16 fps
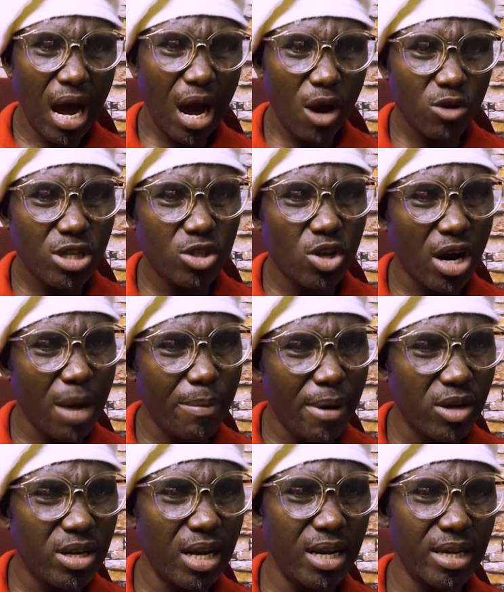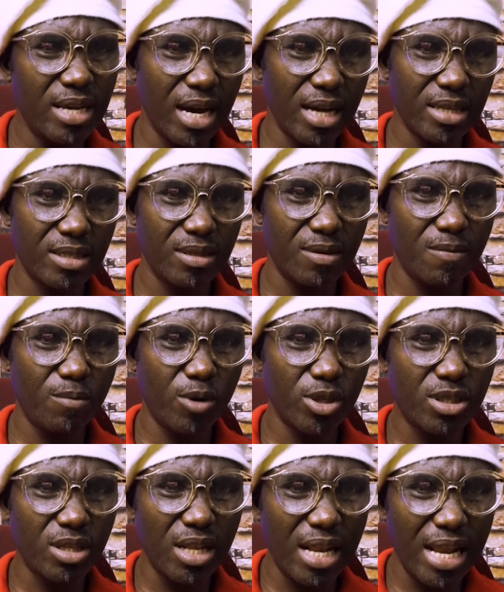I'll still talk about the leaders,
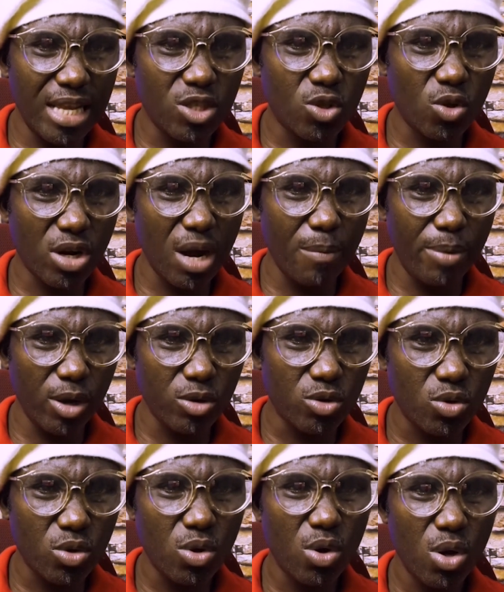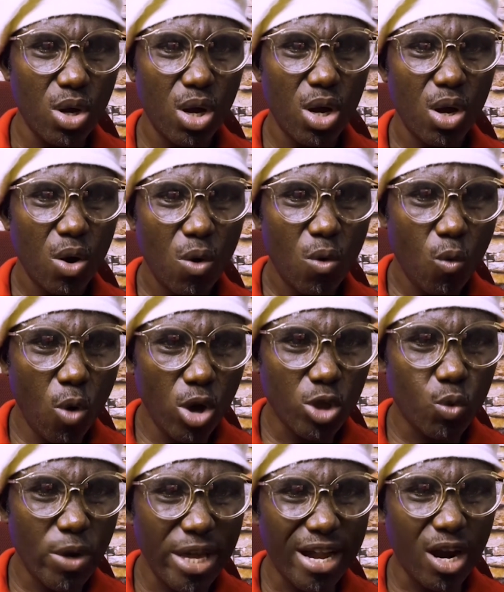but let's talk about
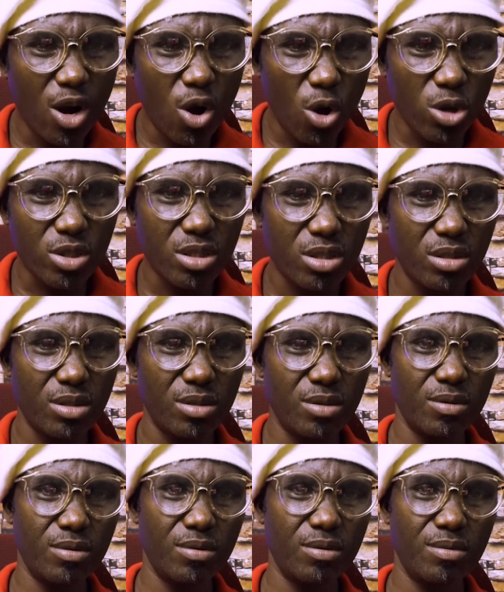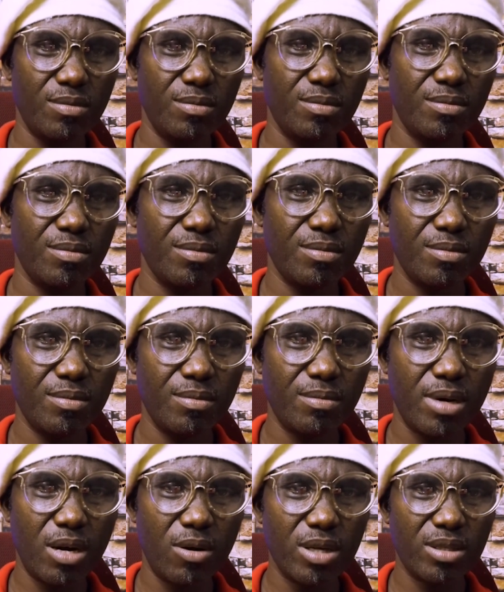what we cost
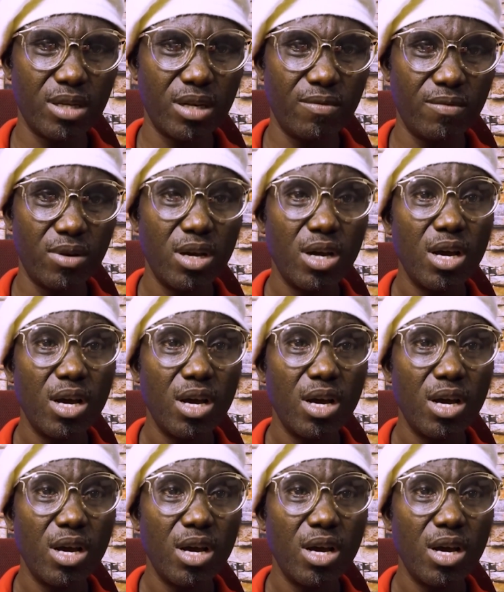by ourselves.